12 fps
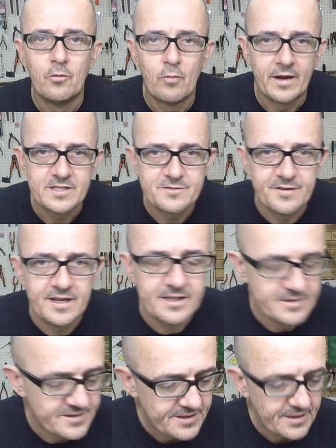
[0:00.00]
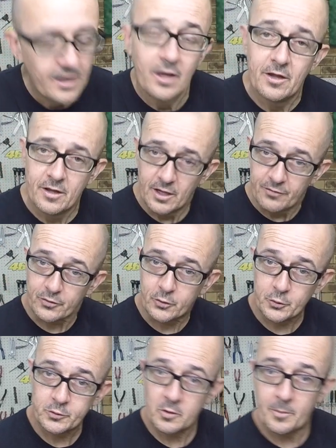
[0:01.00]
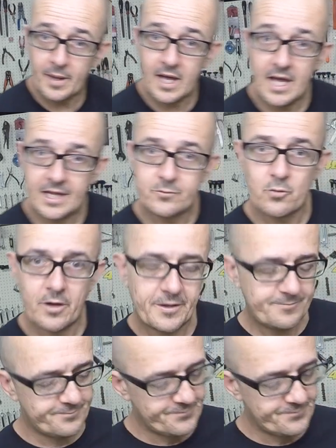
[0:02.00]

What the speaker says: Race fans, the good and the bad, right?